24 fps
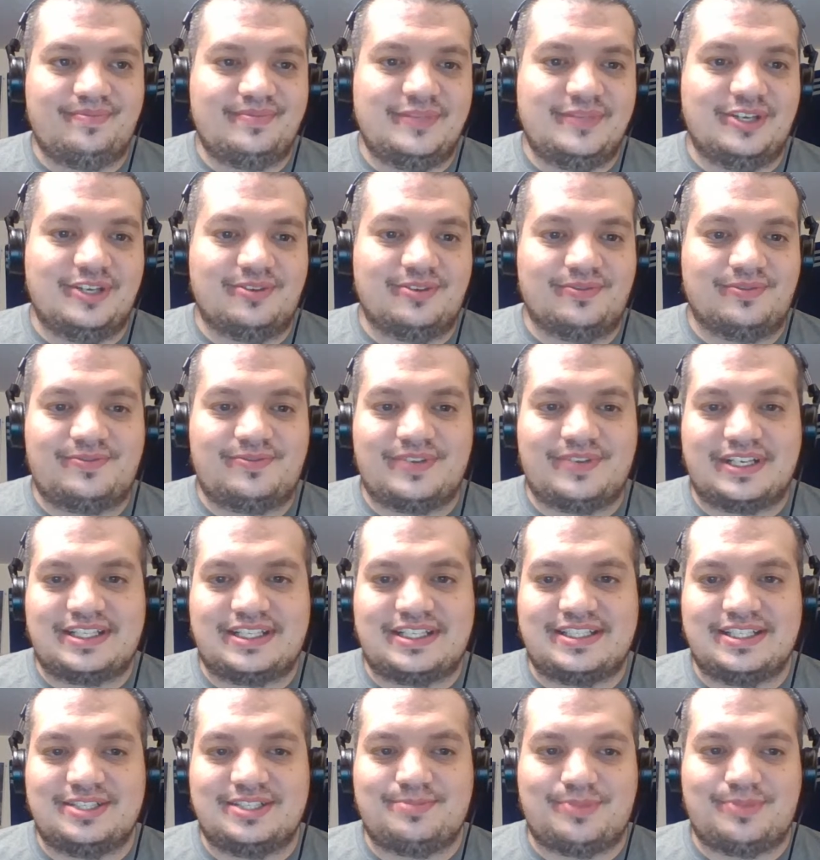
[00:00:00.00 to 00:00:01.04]
you know,
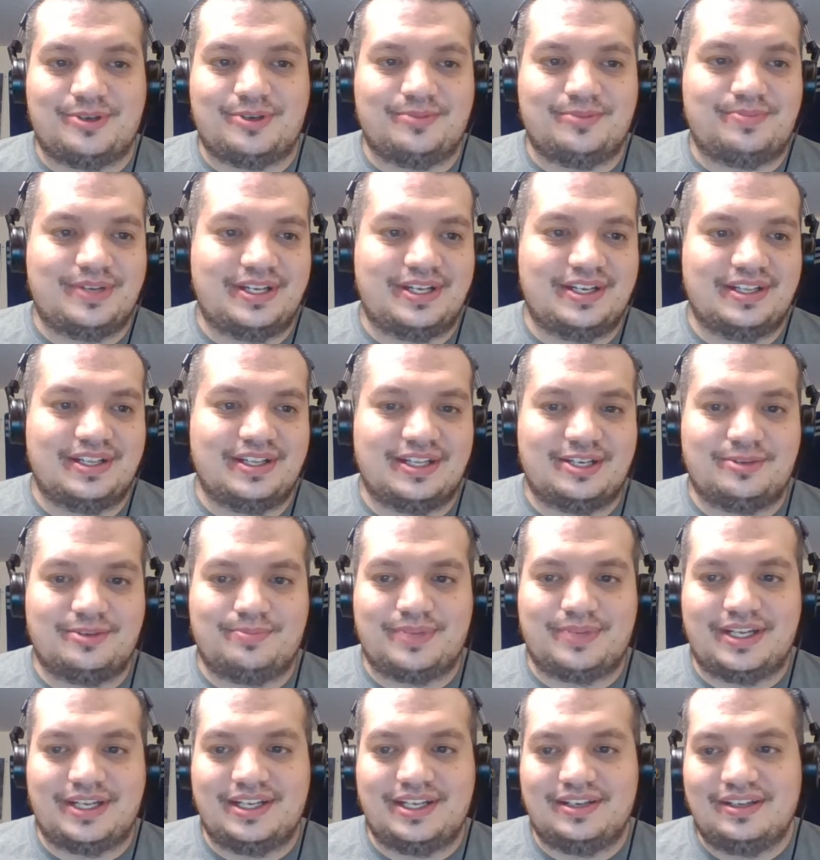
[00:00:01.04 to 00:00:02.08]
fix this bullpen a little
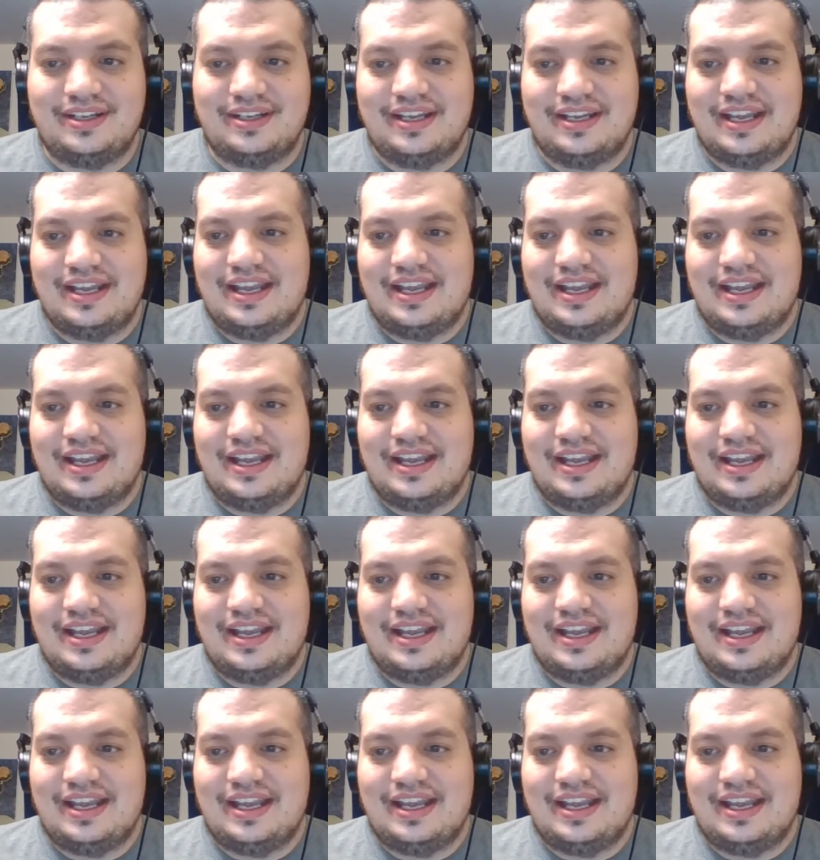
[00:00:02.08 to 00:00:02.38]
bit.